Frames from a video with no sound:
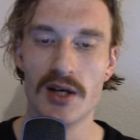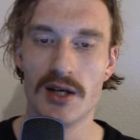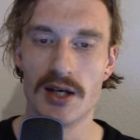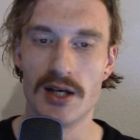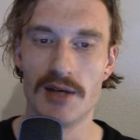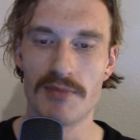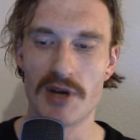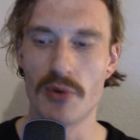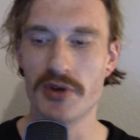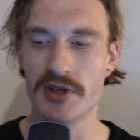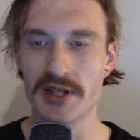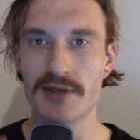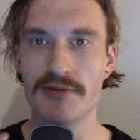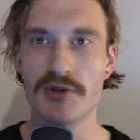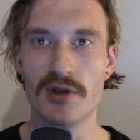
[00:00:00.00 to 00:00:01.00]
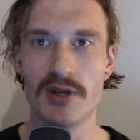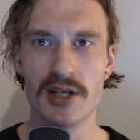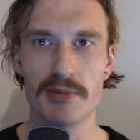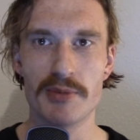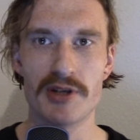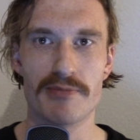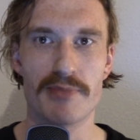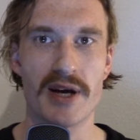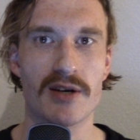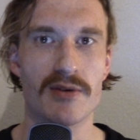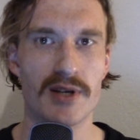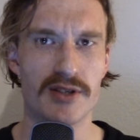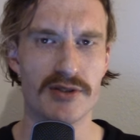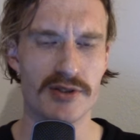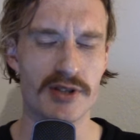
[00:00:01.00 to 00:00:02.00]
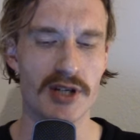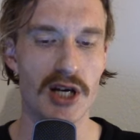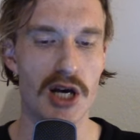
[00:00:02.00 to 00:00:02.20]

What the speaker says: I want to give you a little bit of background